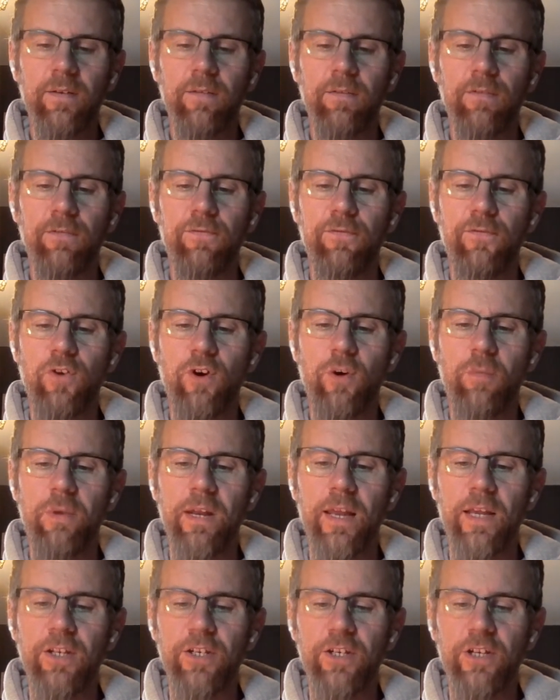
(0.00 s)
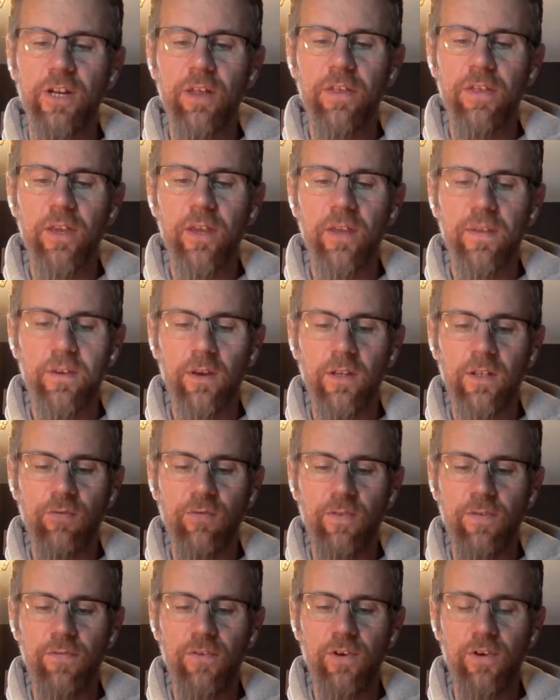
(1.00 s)
formulation I think that is
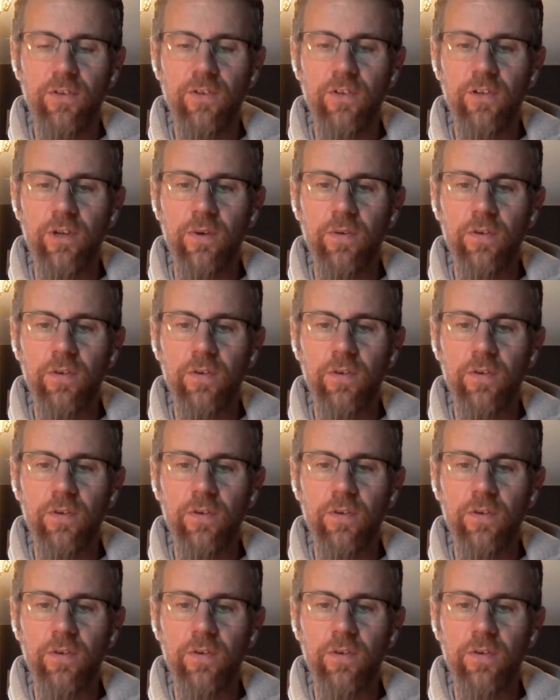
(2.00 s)
referred to.